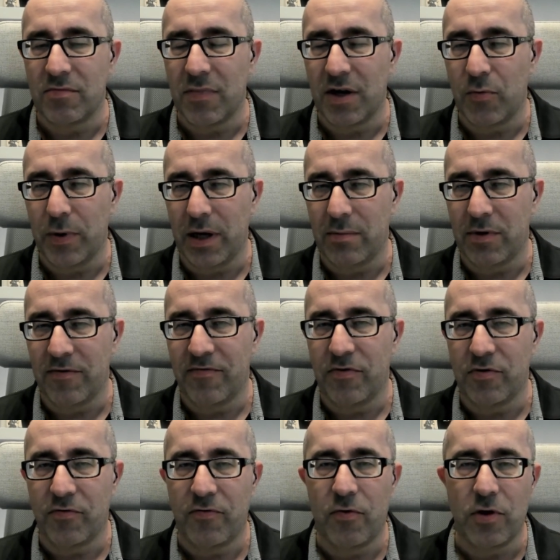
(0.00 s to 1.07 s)
available
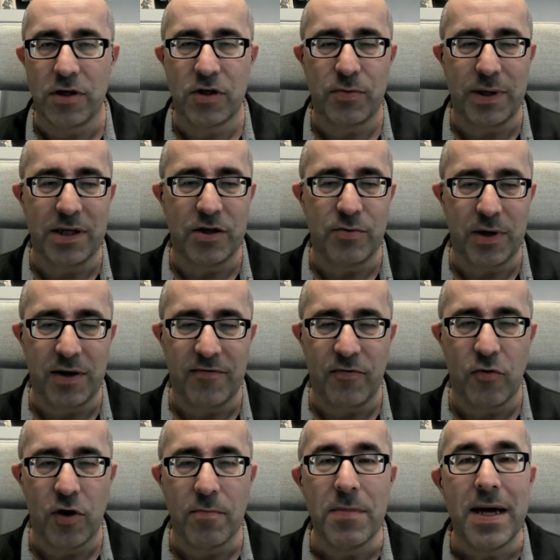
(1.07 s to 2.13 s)
for fall
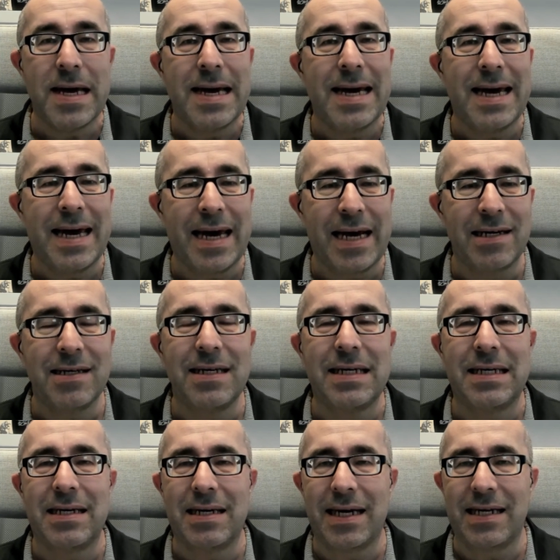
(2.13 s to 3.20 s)
2024, and
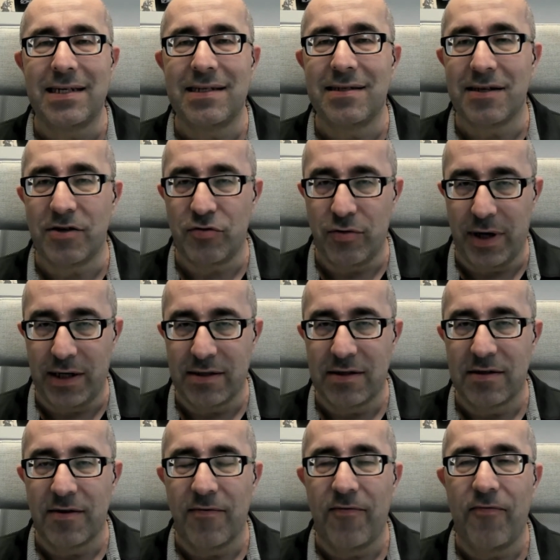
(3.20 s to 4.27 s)
it lays the
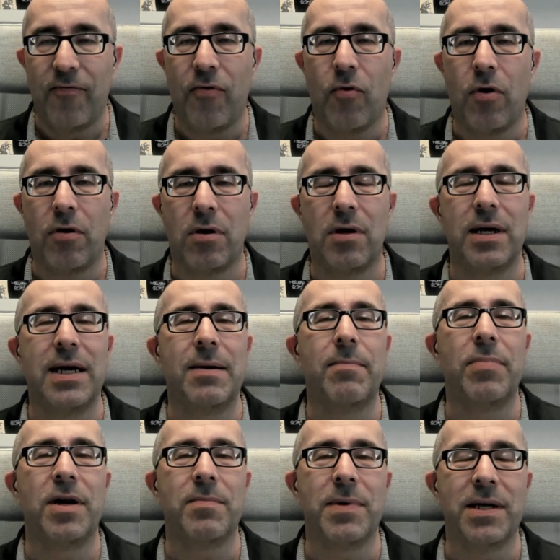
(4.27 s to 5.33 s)
tracks for
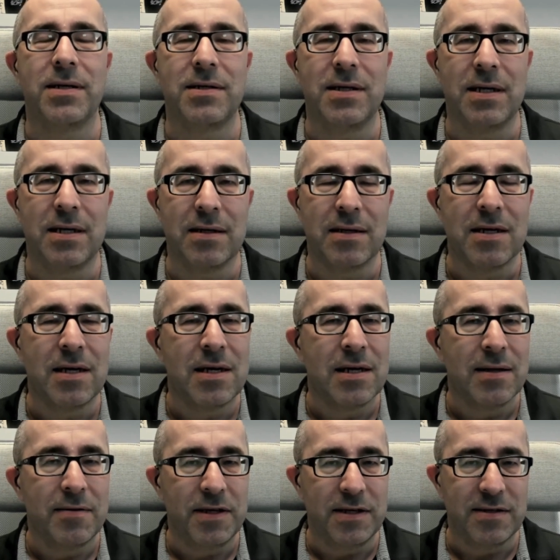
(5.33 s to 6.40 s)
implementing
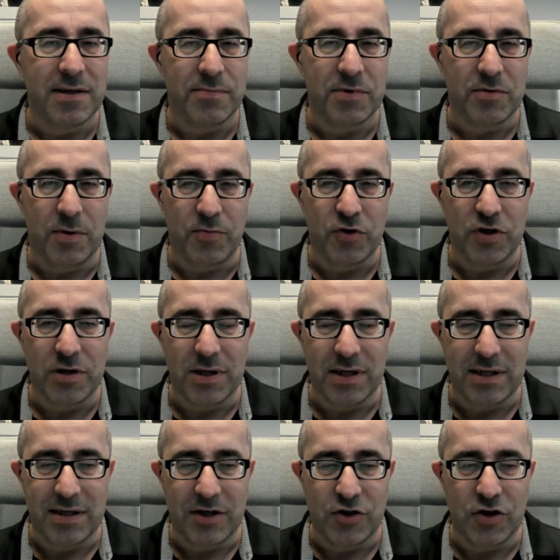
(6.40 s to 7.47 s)
the subscription
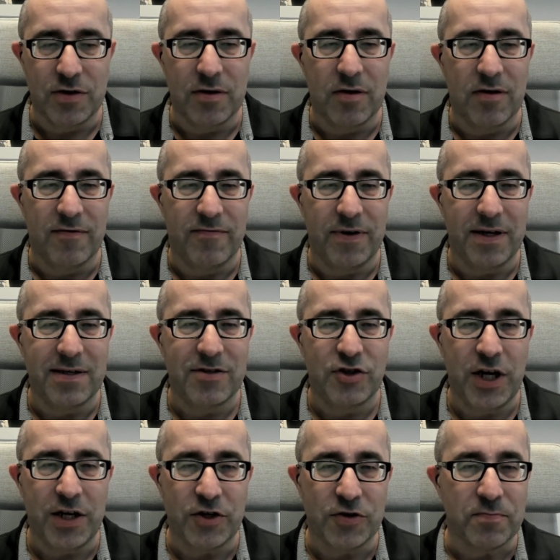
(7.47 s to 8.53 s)
edition of
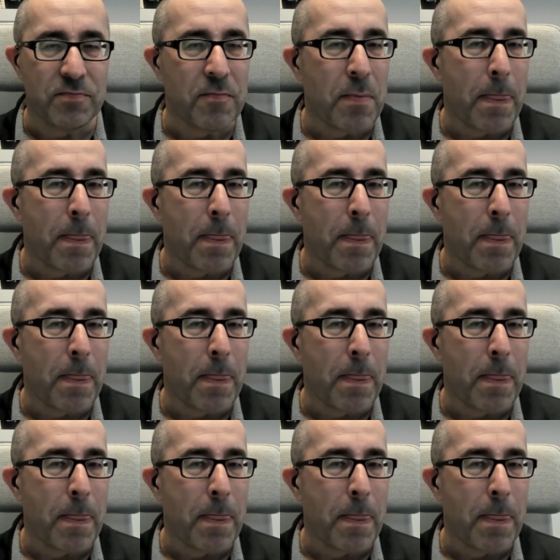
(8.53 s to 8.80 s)
Exchange.